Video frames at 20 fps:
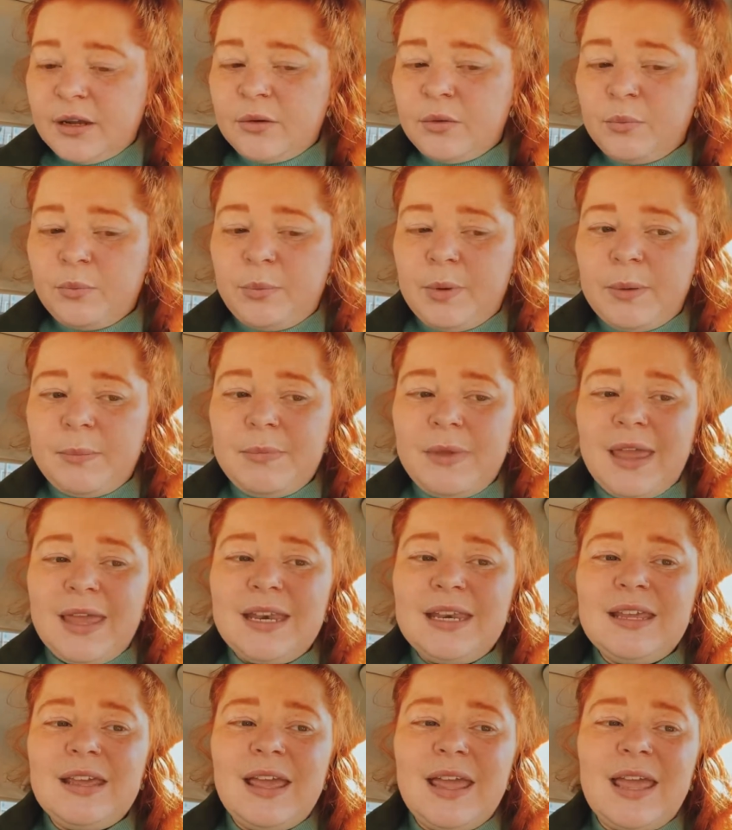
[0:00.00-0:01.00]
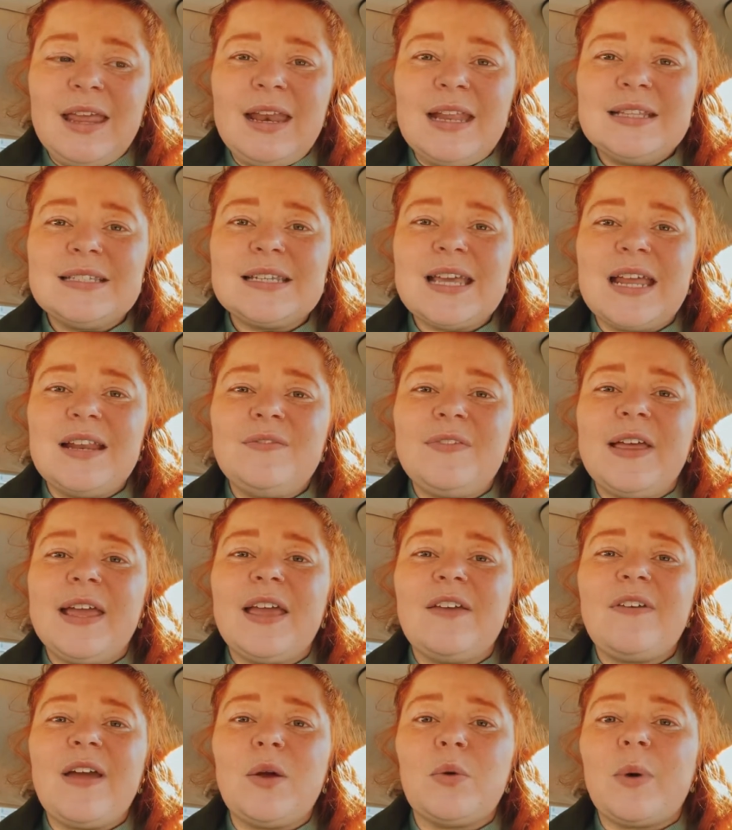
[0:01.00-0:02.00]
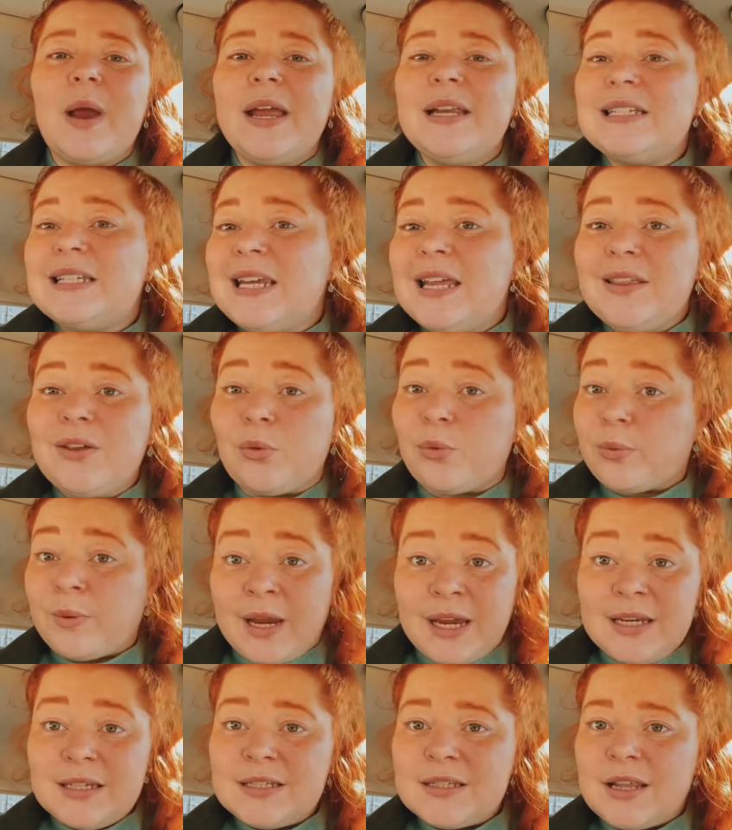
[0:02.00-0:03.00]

But and it's kind of like, if I write today, great,